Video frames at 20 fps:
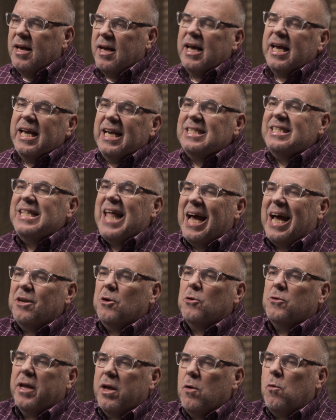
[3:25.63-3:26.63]
he's not
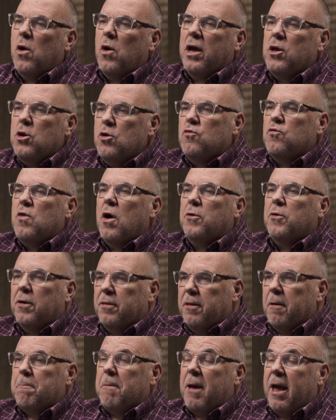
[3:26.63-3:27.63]
only what you wrote on
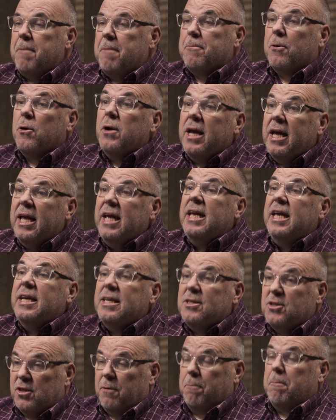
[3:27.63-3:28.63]
the paper, he
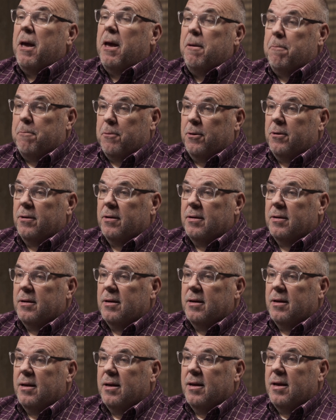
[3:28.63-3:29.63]
is the paper.
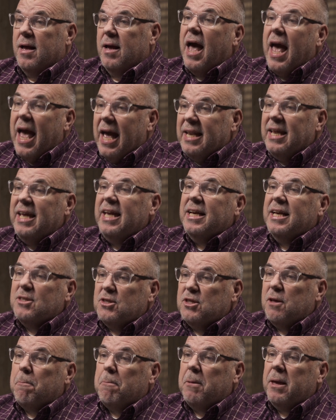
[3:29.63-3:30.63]
And he
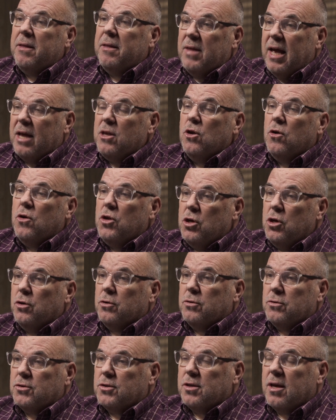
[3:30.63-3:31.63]
is the pen that you
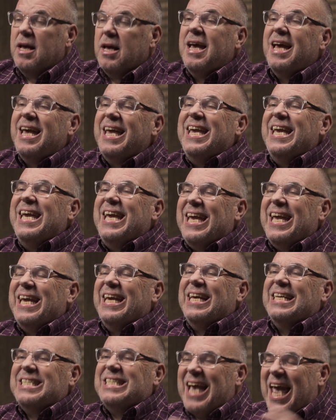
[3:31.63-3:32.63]
used. He
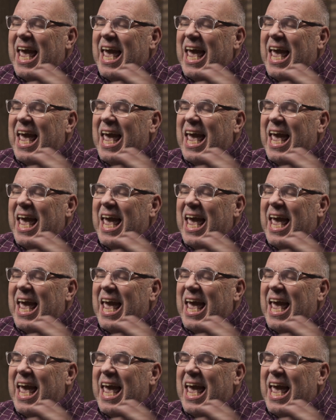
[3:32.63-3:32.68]
is